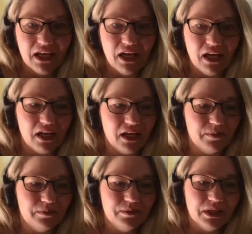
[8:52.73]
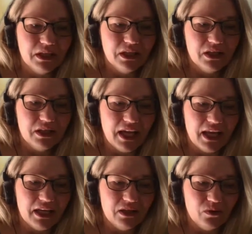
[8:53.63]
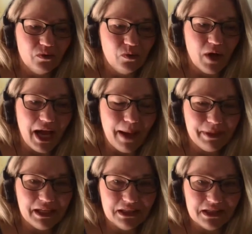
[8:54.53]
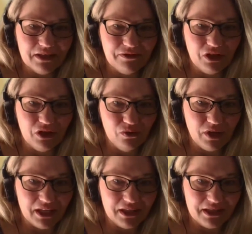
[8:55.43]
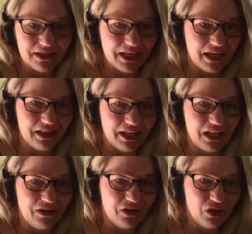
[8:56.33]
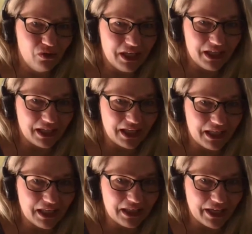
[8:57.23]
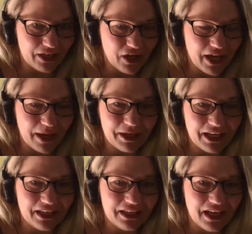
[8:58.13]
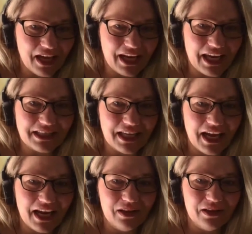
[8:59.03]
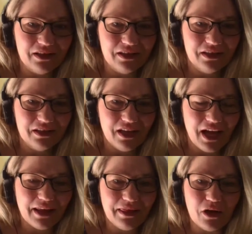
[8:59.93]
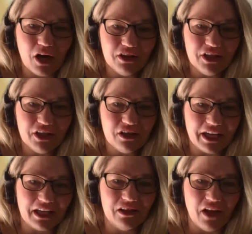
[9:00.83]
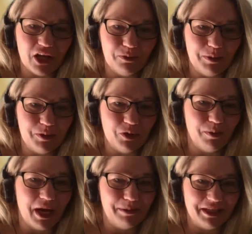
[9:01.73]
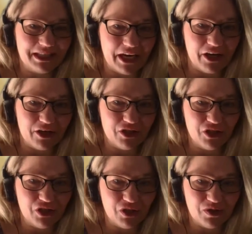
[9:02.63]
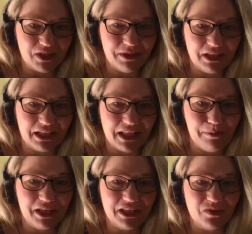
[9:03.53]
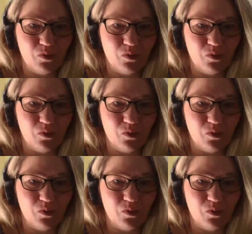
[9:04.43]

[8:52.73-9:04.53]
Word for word: um, then what happens if you get sick like you need a kidney later i mean i guess i I think aren't there like a lot of people who might be scared to do something like that because